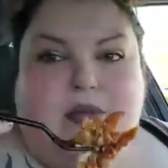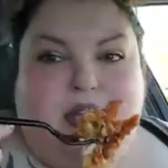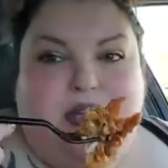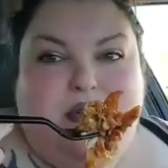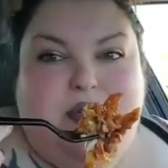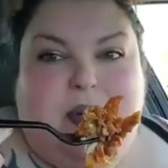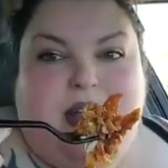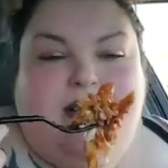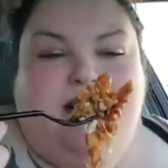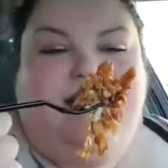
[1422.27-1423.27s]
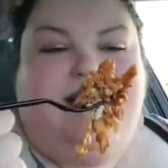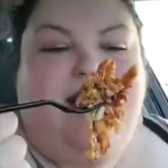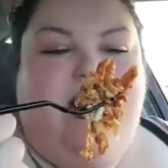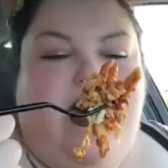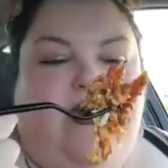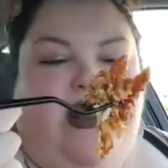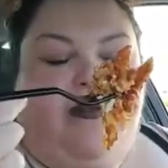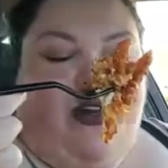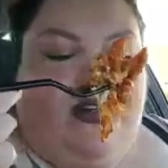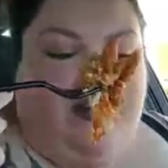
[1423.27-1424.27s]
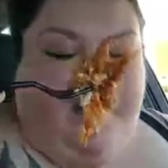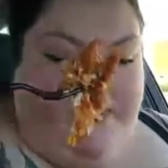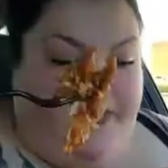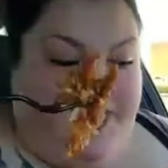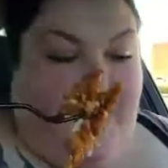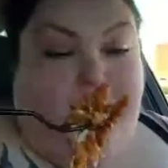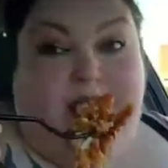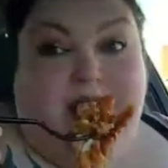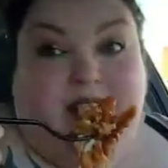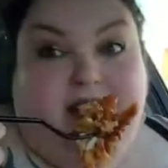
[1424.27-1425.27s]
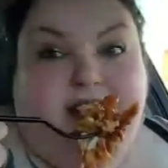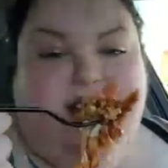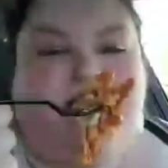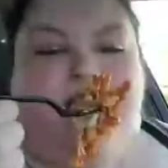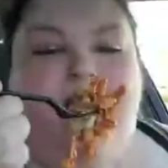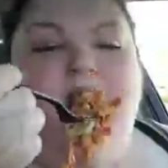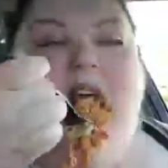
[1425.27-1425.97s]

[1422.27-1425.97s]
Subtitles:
one more huge bite, and then I'm gonna stop eating this.